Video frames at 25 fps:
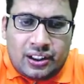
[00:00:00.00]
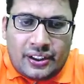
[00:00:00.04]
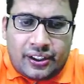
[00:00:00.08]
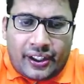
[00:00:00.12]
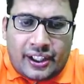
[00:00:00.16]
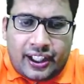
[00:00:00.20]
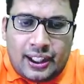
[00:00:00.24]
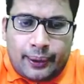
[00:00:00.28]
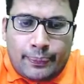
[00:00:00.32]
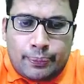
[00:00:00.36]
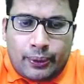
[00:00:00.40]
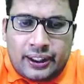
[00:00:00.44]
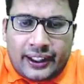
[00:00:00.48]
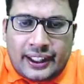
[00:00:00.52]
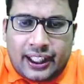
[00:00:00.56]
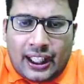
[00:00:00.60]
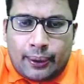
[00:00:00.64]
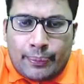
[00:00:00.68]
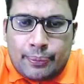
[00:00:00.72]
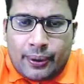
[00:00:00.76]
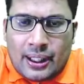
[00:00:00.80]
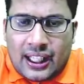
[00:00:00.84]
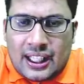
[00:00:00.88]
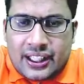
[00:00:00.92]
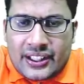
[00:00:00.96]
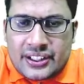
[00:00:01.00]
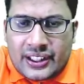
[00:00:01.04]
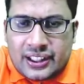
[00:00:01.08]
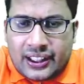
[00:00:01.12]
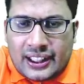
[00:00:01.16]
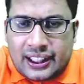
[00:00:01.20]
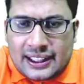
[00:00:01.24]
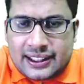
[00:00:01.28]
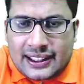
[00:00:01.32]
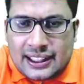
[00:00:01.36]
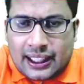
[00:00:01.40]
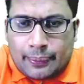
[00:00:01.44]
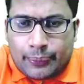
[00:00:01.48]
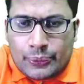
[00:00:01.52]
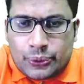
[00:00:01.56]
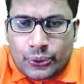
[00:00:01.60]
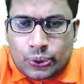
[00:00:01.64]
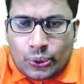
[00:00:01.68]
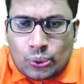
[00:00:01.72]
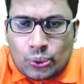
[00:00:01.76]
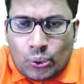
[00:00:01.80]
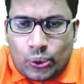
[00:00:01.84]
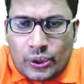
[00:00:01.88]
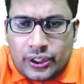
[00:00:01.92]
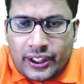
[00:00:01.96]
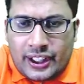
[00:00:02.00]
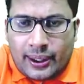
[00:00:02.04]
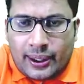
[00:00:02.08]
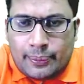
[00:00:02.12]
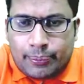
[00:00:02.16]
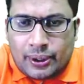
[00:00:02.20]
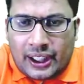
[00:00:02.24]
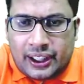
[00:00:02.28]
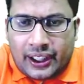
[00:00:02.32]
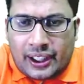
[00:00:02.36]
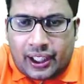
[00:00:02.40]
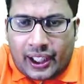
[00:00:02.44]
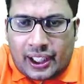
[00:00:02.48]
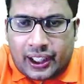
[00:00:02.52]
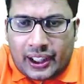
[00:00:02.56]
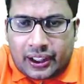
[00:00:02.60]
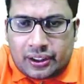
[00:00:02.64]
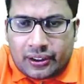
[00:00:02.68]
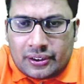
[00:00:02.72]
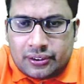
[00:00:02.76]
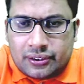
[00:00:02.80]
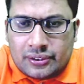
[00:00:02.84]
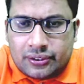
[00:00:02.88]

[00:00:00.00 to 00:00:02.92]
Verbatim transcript: treatment can be asked in exam: sodium nitrate